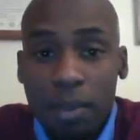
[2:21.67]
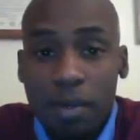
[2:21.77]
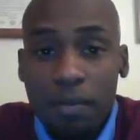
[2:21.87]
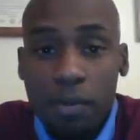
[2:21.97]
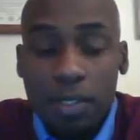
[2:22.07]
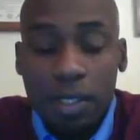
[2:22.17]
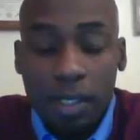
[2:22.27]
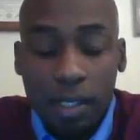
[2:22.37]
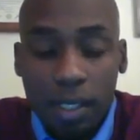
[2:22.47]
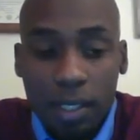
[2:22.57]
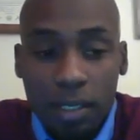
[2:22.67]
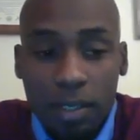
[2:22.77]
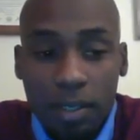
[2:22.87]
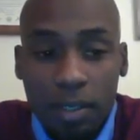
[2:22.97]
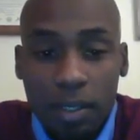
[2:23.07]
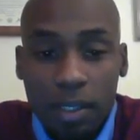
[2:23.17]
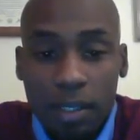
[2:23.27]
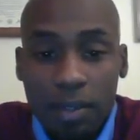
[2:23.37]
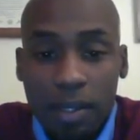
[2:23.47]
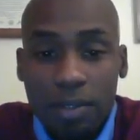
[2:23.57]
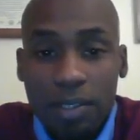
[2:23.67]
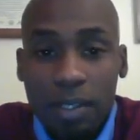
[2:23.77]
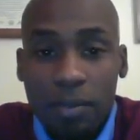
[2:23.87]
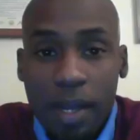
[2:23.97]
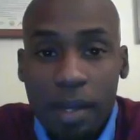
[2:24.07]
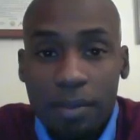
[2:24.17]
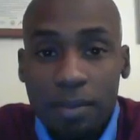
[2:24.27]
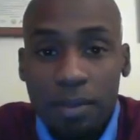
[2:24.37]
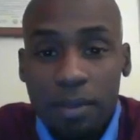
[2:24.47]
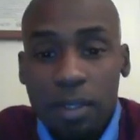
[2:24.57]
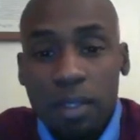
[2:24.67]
but unfortunately they are still around.